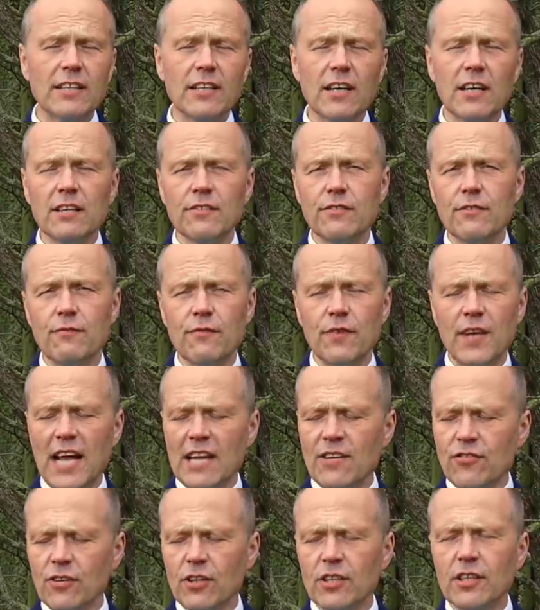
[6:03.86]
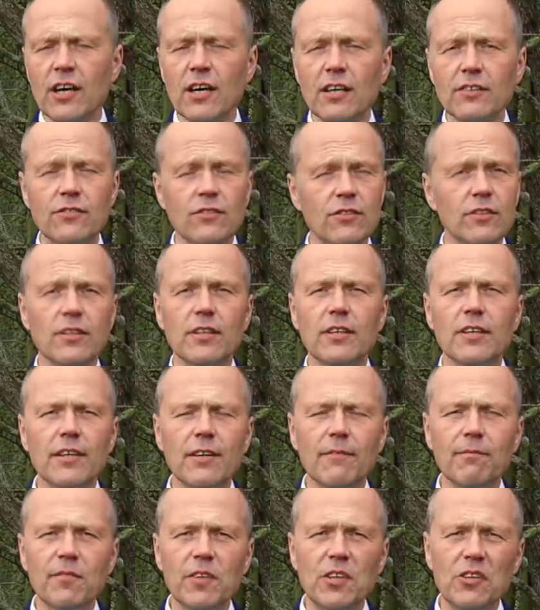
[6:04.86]
cards and financial cards,
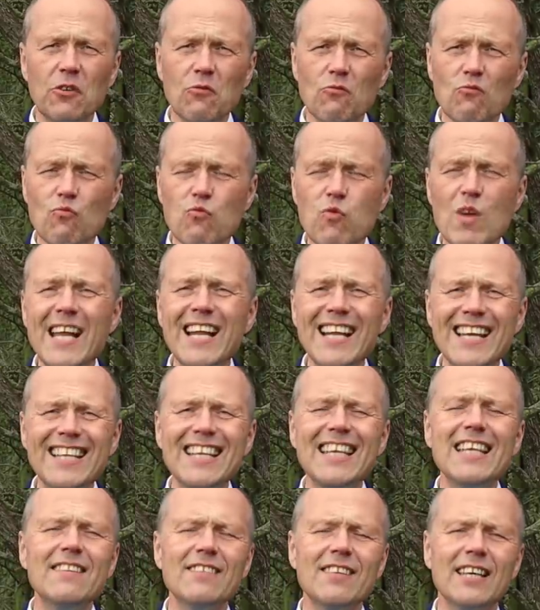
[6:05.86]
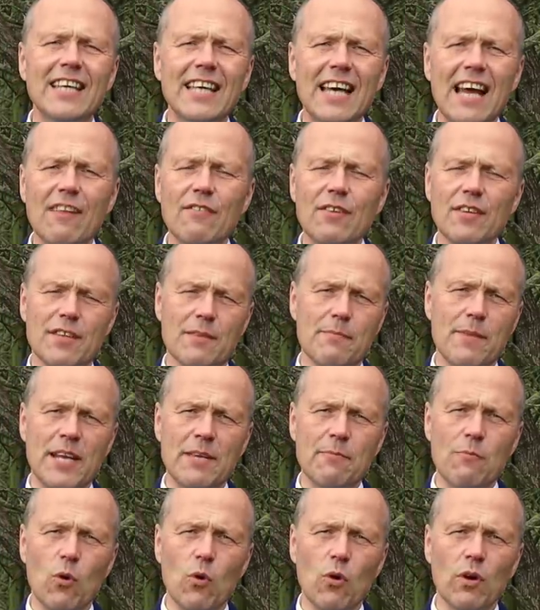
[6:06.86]
you don't really need to carry them
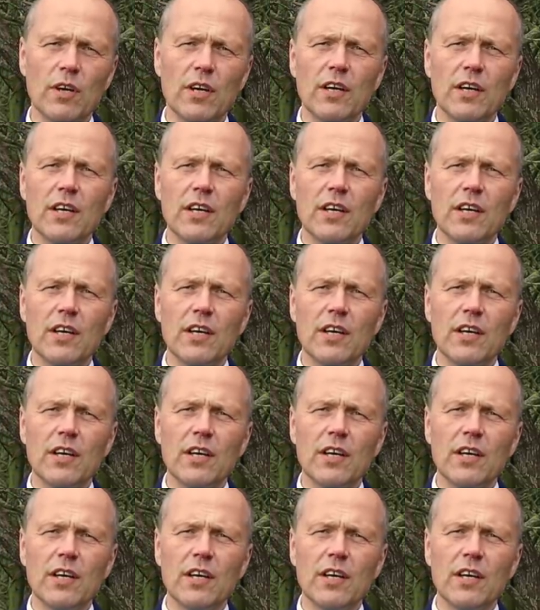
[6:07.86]
anymore.